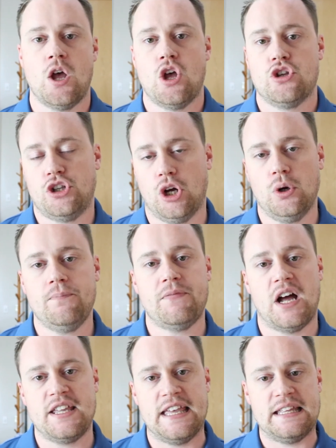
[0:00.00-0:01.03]
So
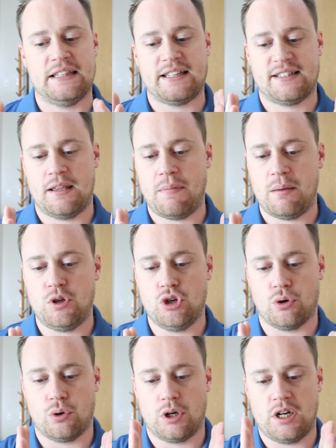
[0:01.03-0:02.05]
again, let's say maybe
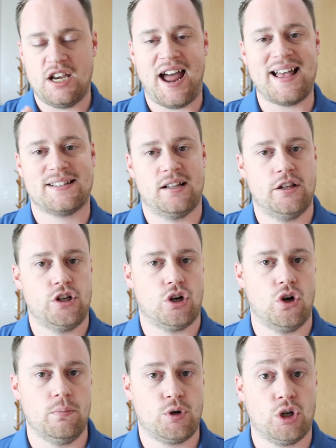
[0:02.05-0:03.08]
you're not selling your
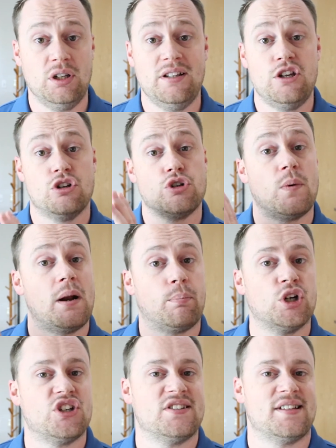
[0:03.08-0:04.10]
home currently, you just want to
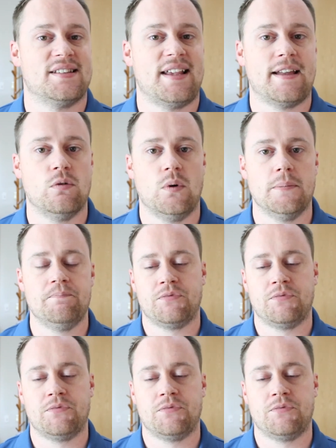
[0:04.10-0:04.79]
purchase a second one.